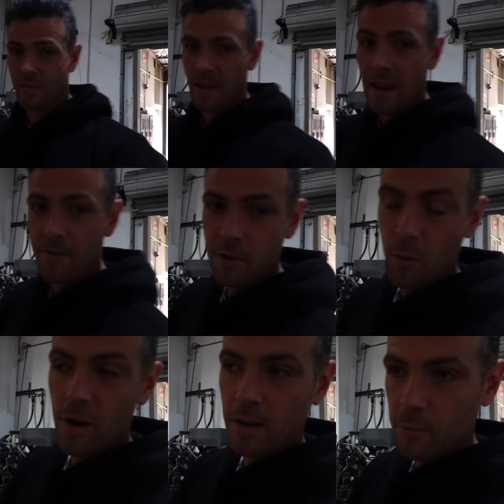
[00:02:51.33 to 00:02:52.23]
They have to
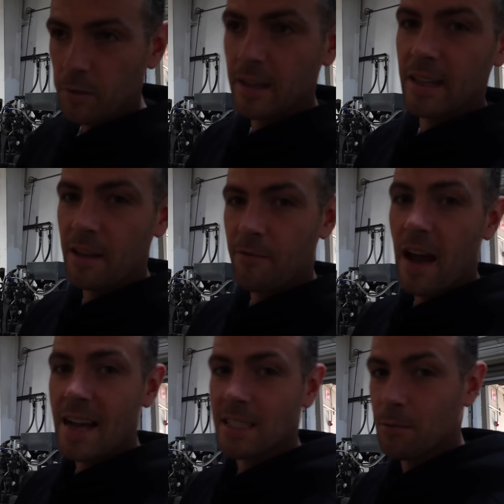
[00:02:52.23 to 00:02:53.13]
work really
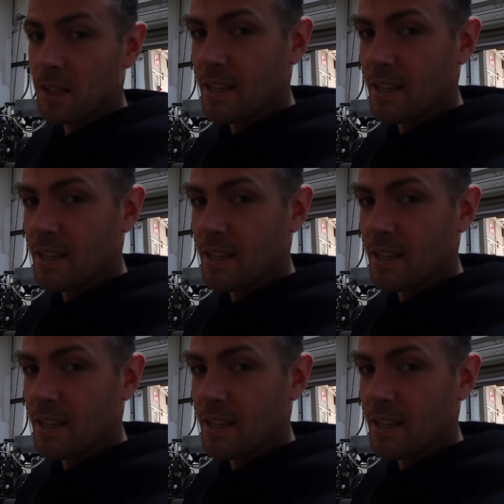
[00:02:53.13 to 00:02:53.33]
fast with